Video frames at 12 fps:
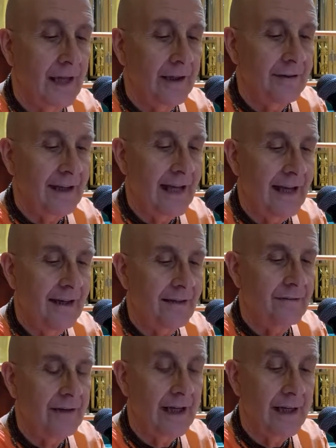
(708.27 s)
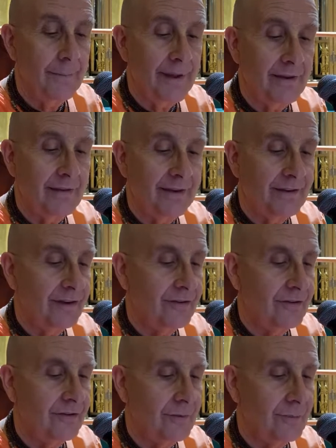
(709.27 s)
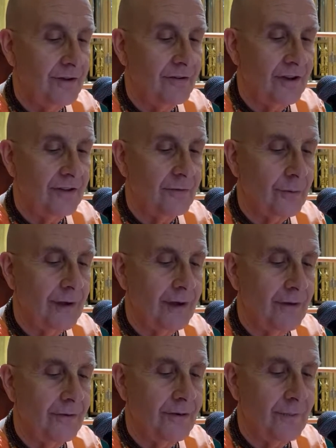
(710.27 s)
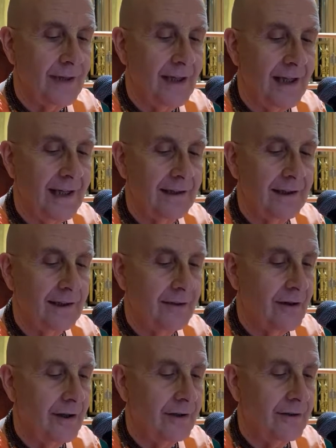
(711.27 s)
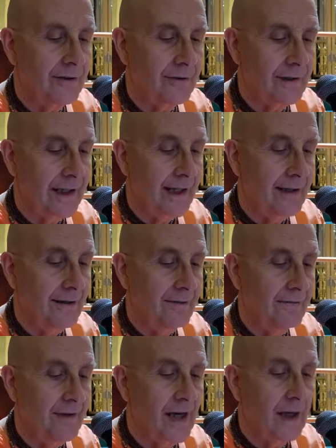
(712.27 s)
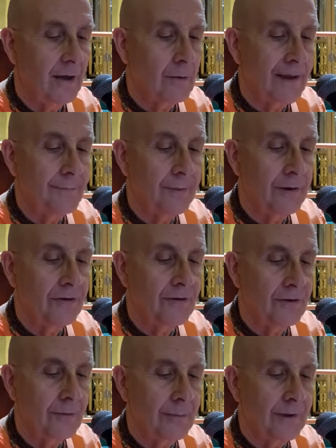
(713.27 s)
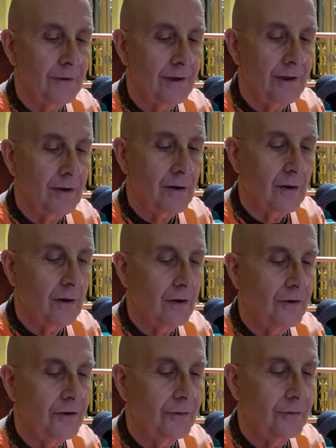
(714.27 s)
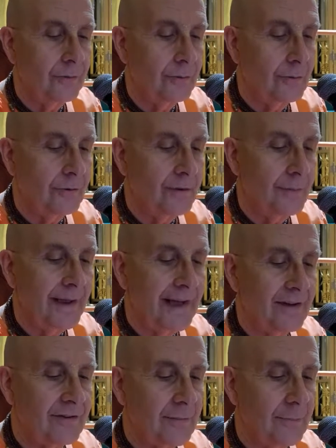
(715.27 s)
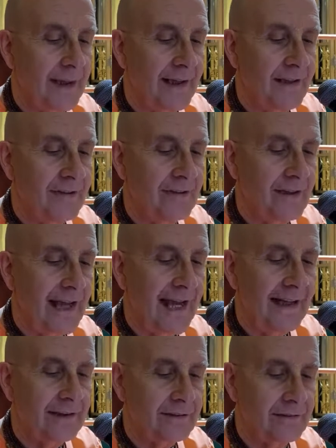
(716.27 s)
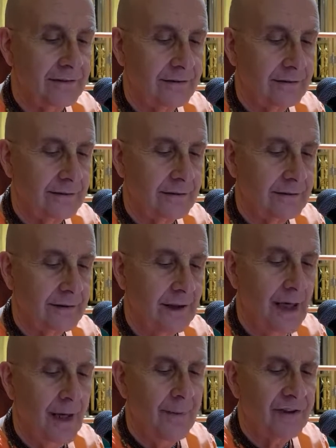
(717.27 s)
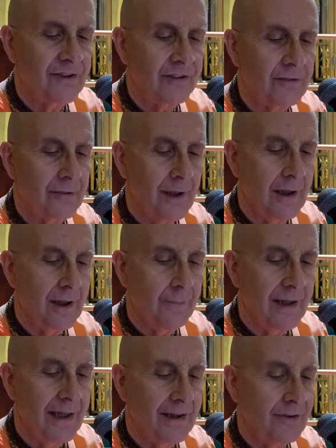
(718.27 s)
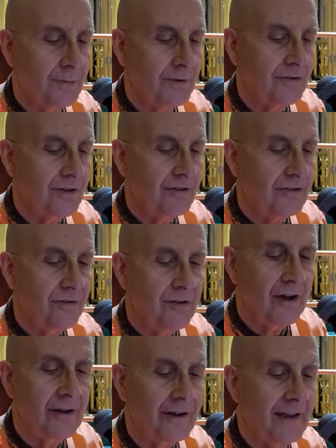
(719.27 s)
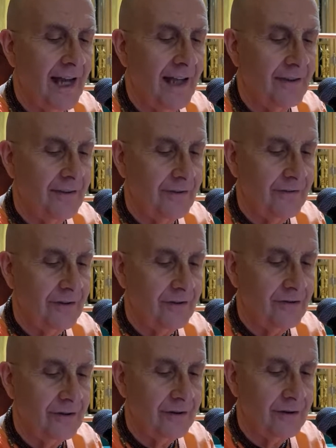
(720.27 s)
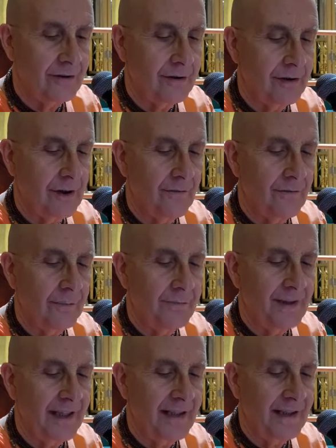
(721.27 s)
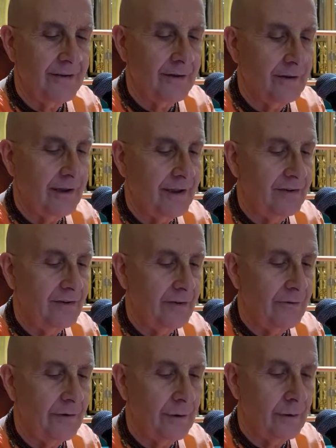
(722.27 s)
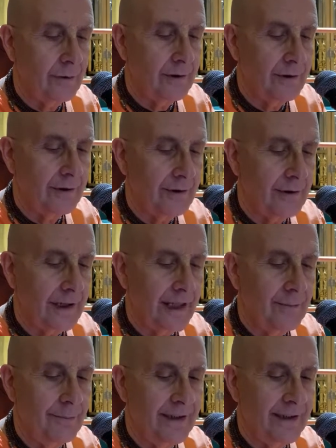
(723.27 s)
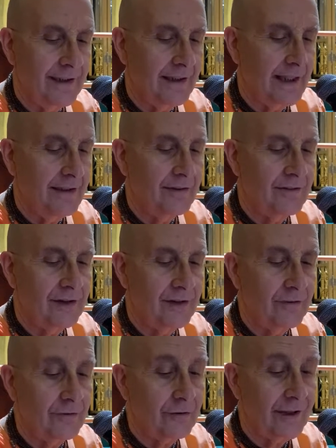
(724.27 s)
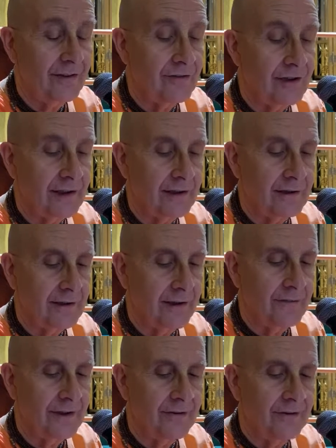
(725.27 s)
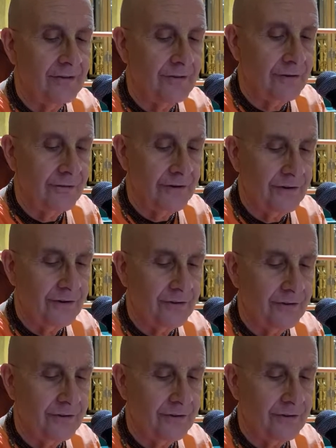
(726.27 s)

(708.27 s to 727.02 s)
To have high parentage, to possess wealth, to be highly learned, to have great personal beauty are all due to past pious acts. But such pious possessions not sufficient for obtaining the grace of the Lord and being engaged in his transcendental loving service.